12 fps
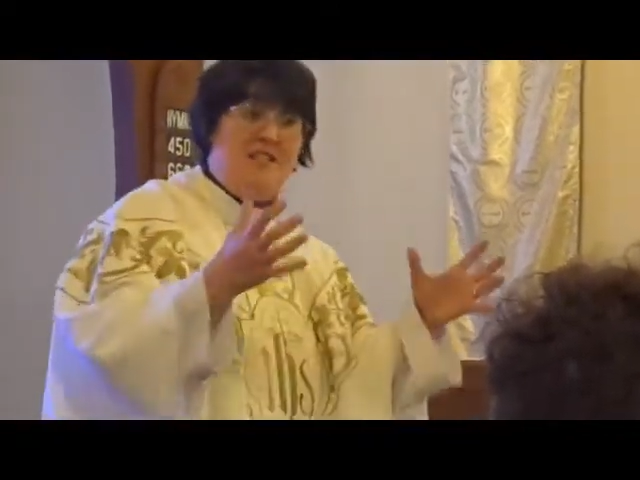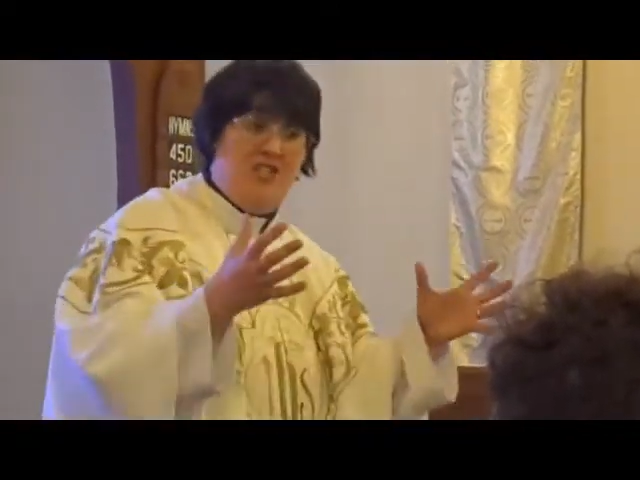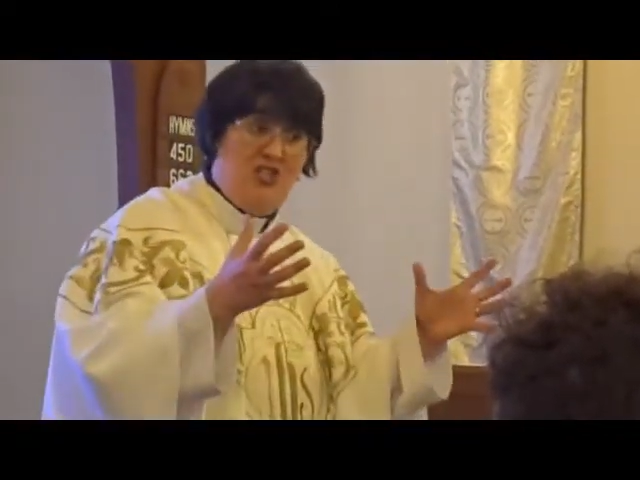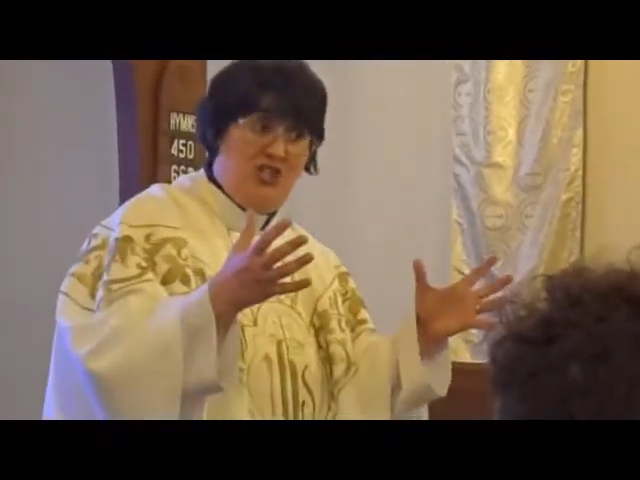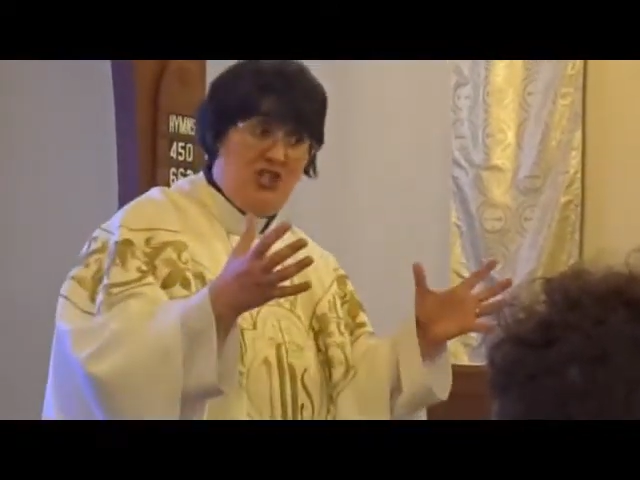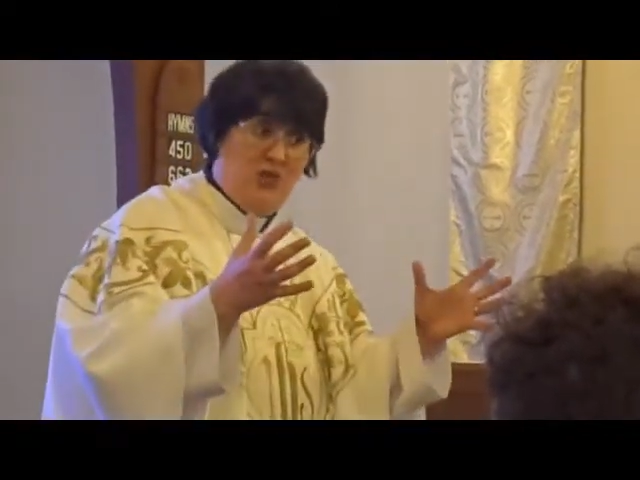
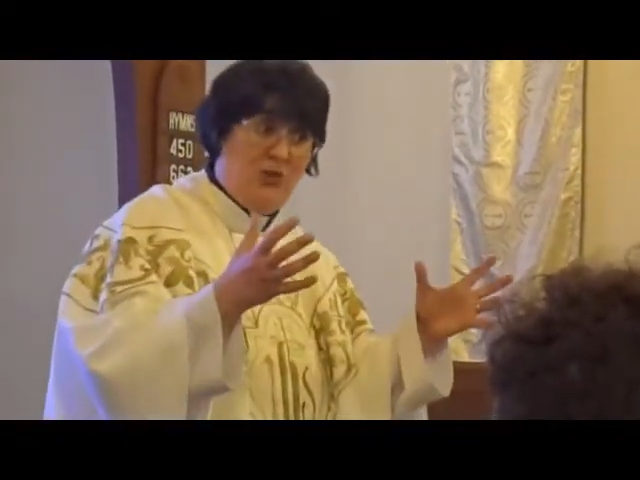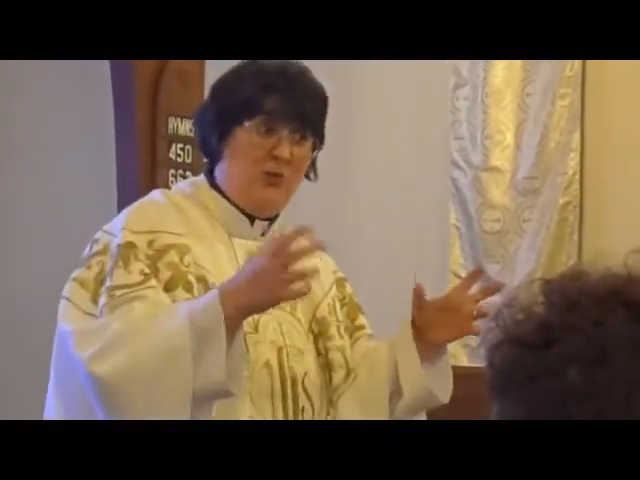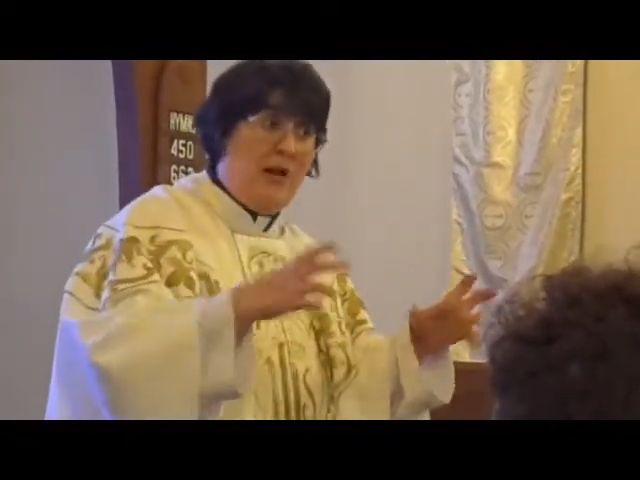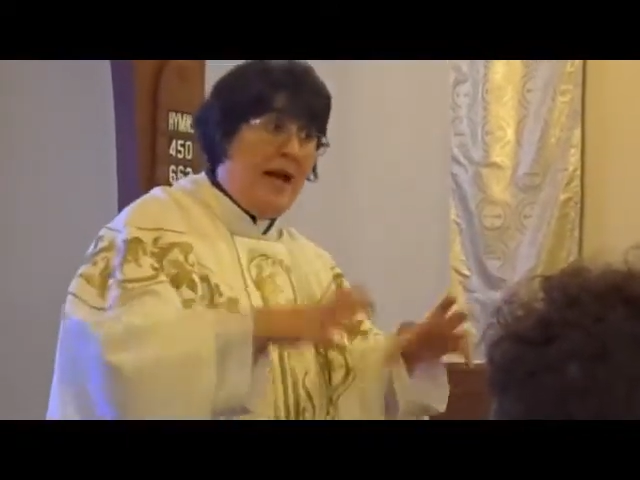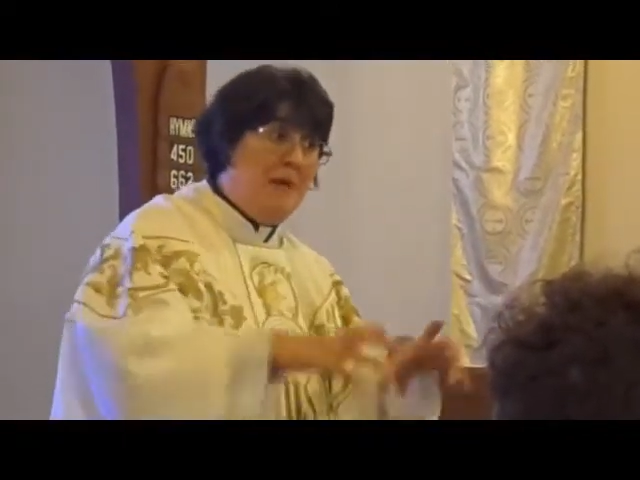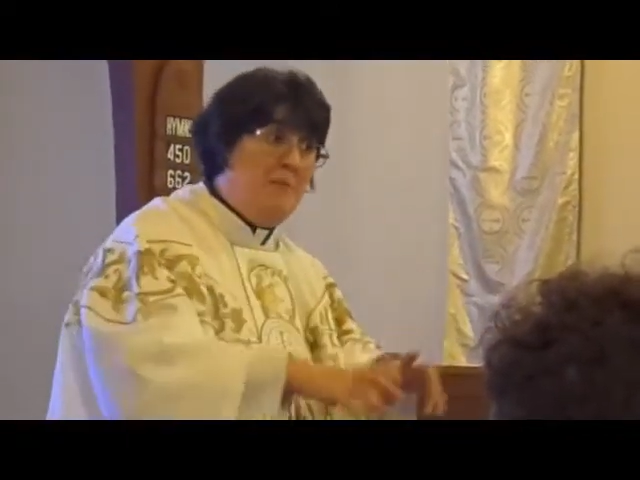to
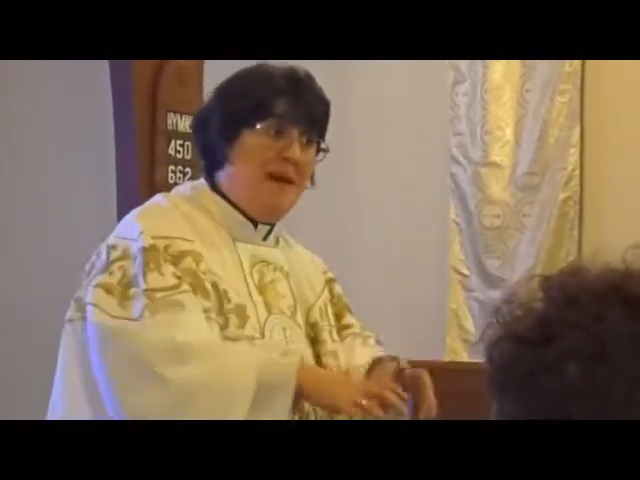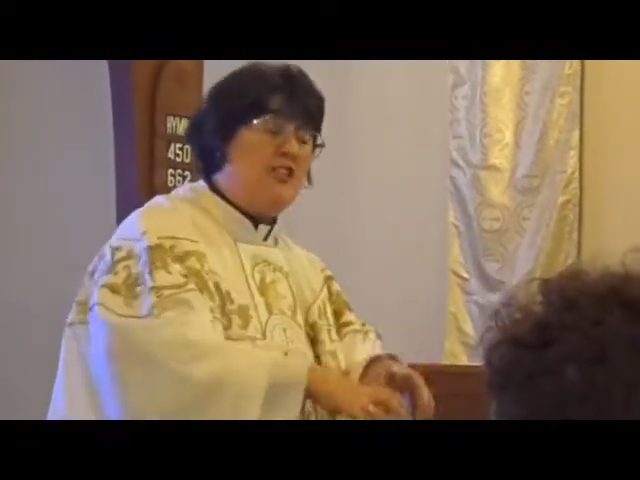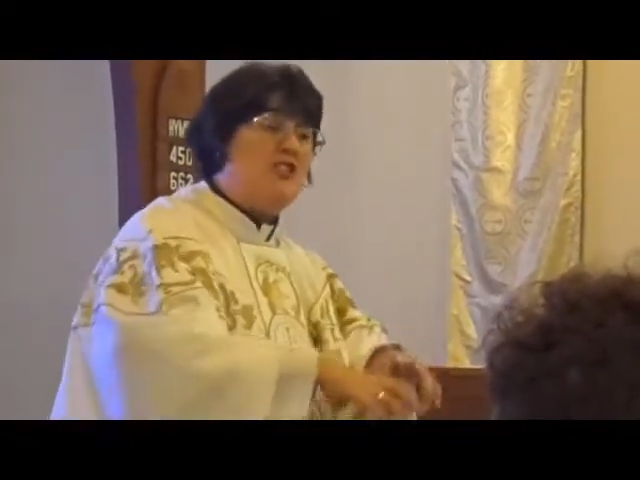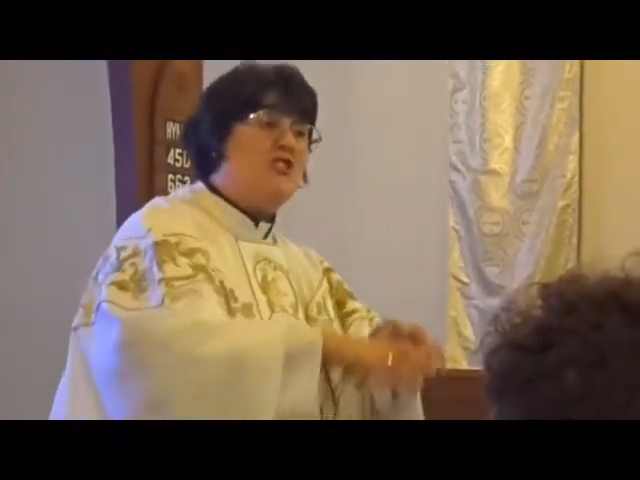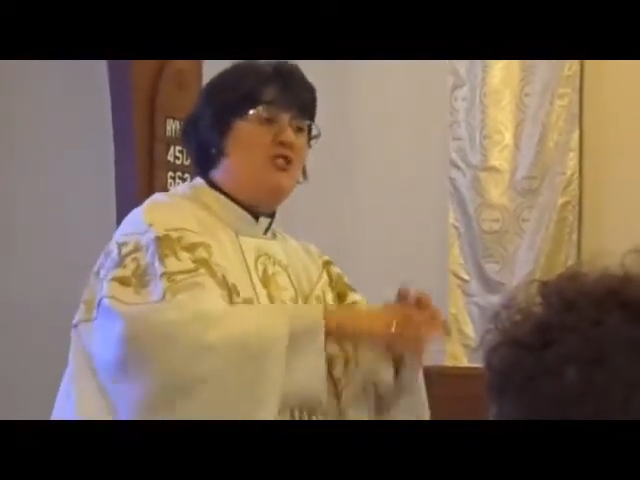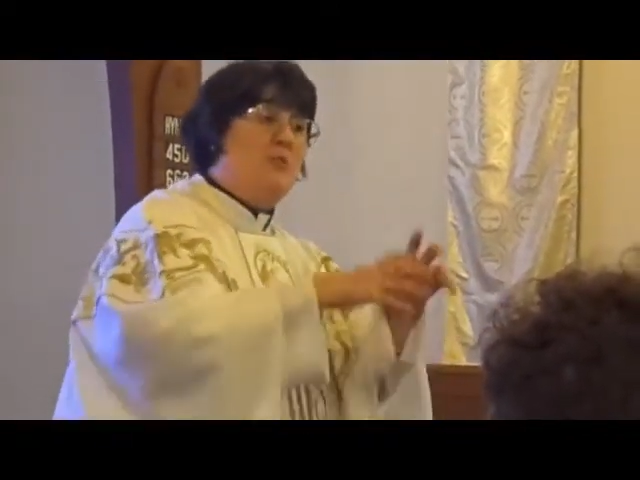do and meant
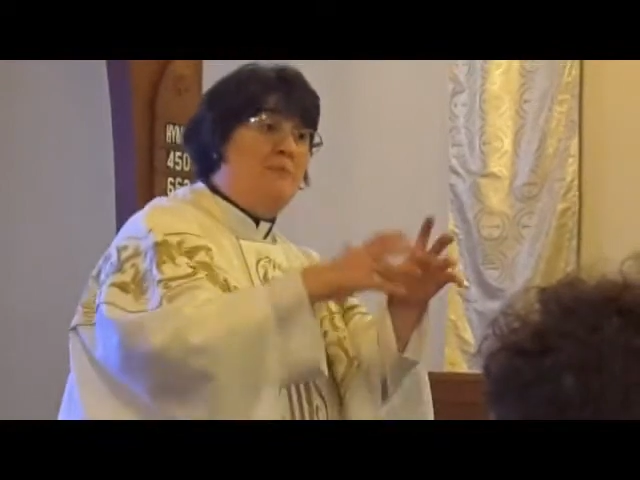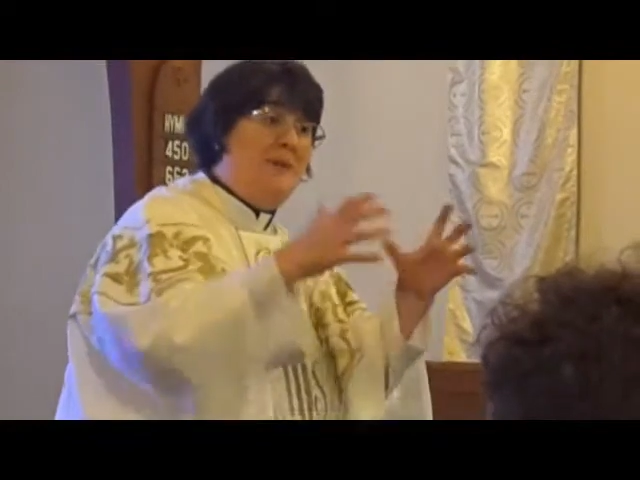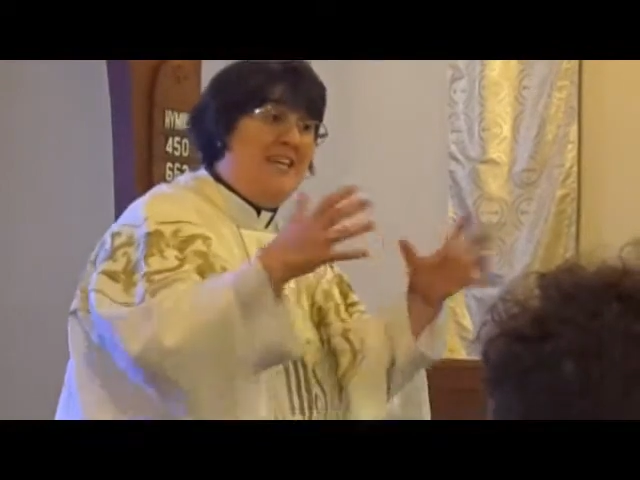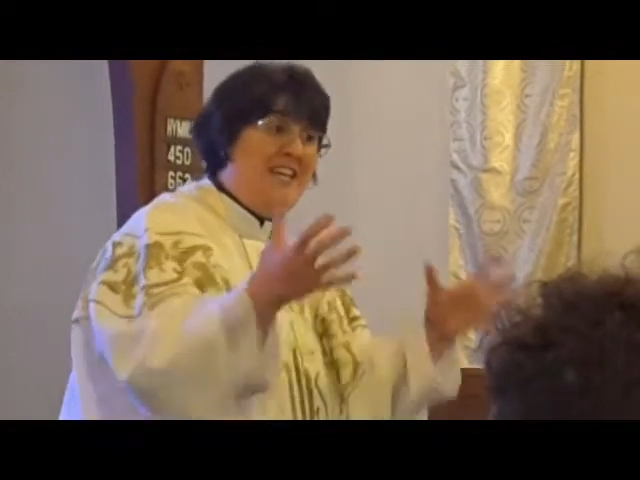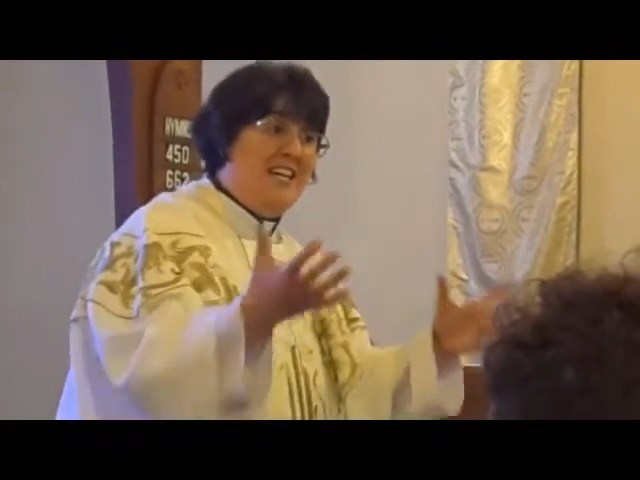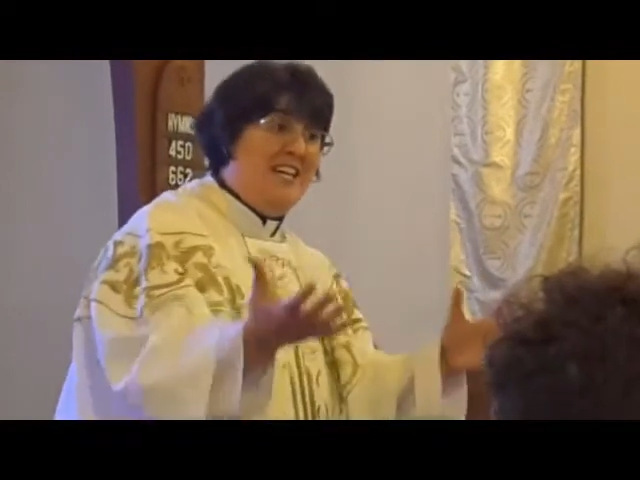to
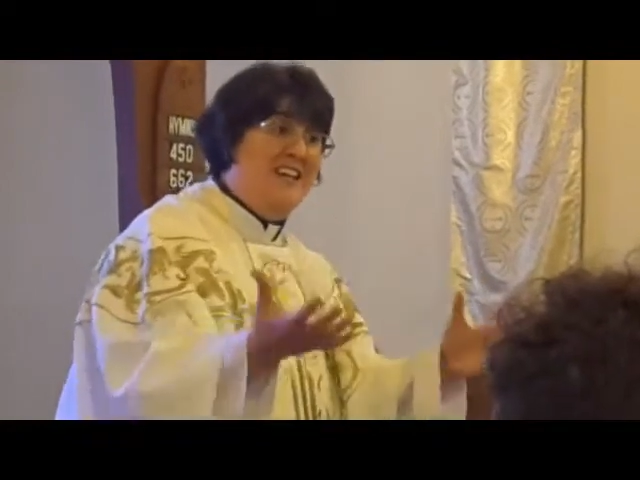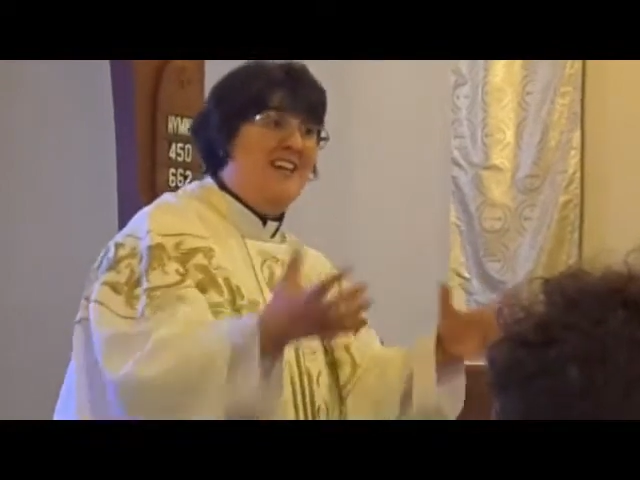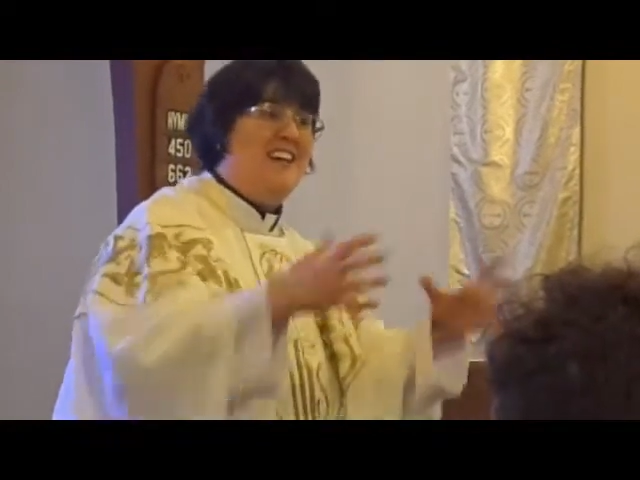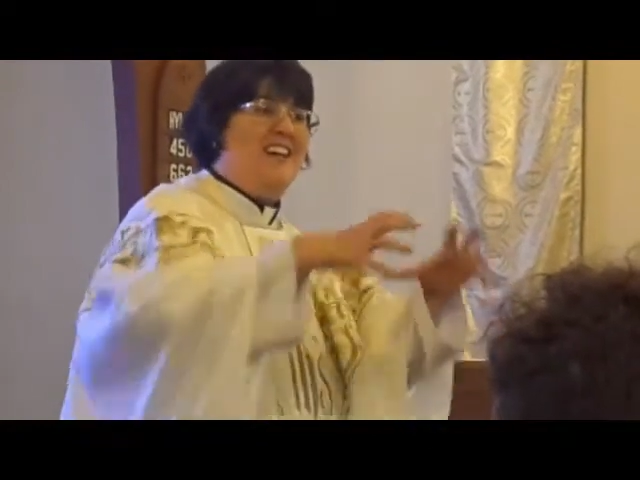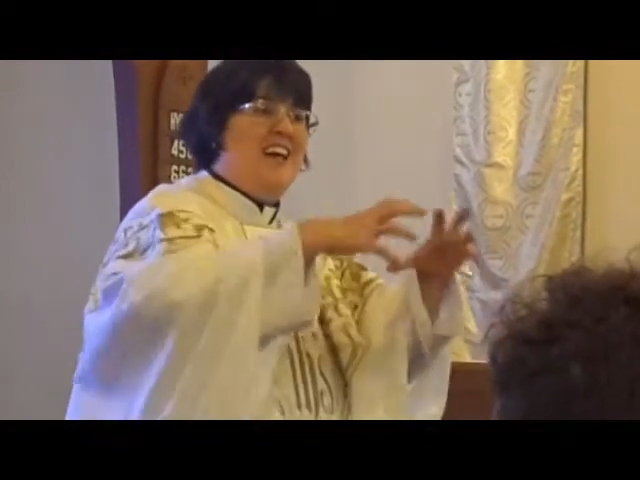be